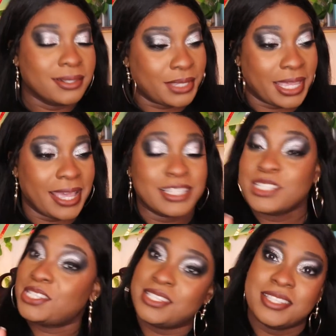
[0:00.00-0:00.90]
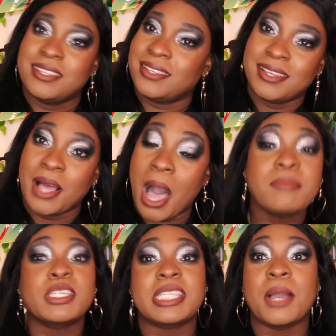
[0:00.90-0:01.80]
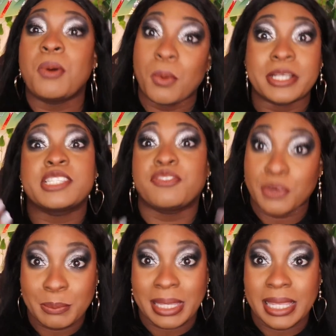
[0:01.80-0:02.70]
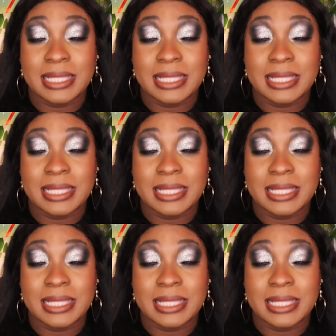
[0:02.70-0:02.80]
Okay. Just, I'm just saying what works for me.